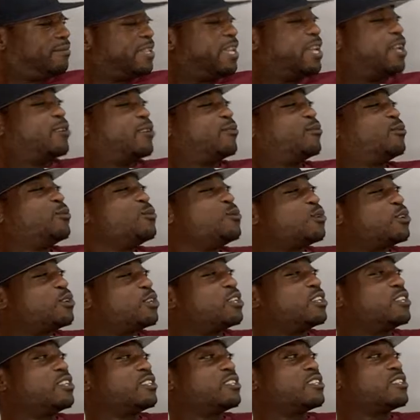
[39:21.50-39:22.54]
Now, you
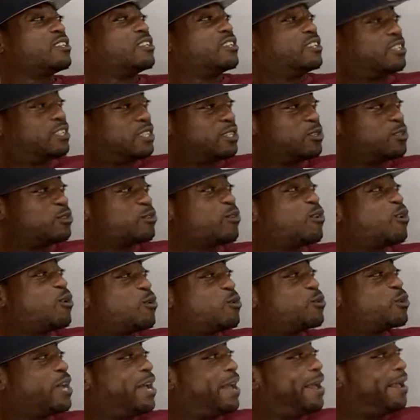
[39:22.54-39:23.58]
can
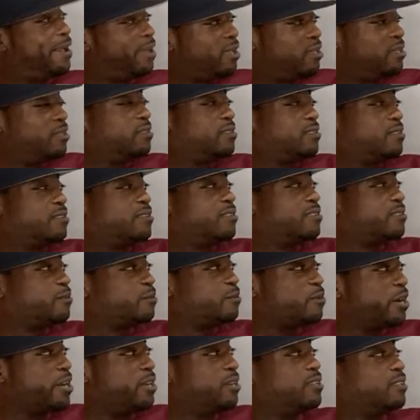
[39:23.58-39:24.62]
control that,
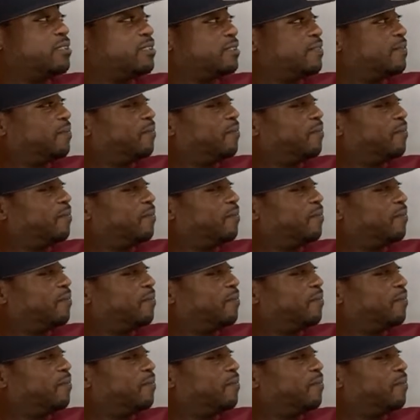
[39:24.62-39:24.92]
right?